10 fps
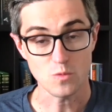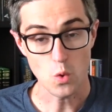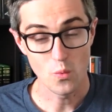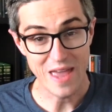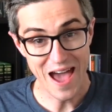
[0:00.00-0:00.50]

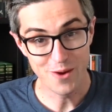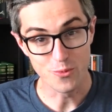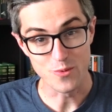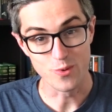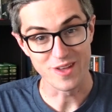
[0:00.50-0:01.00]

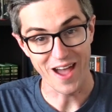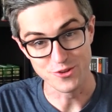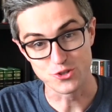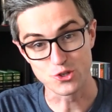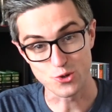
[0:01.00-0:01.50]
we
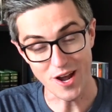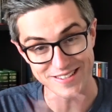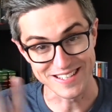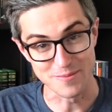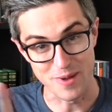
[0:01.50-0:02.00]

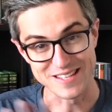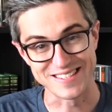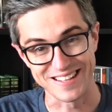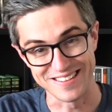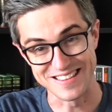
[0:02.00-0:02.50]
constructed
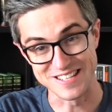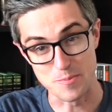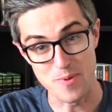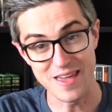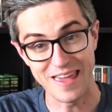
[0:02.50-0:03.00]
basically this
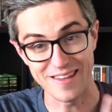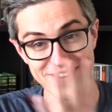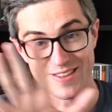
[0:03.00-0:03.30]
big,